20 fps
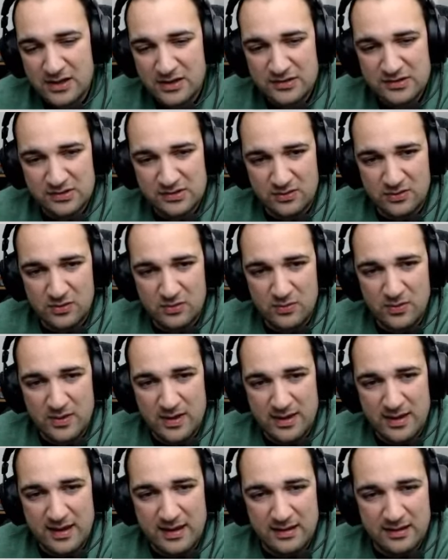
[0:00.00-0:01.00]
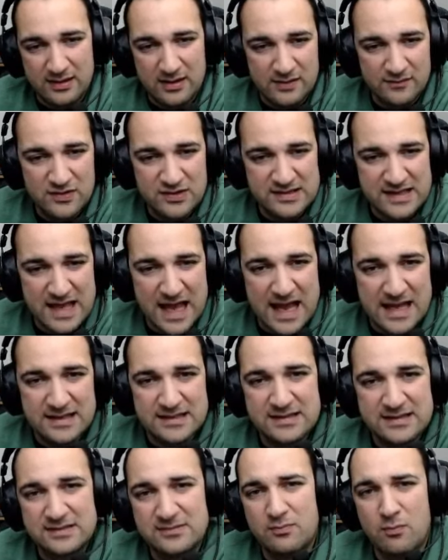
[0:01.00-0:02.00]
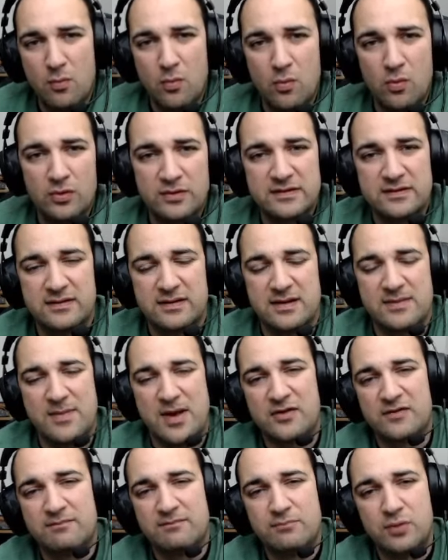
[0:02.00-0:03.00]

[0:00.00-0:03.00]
So it kind of just adds more to the amount of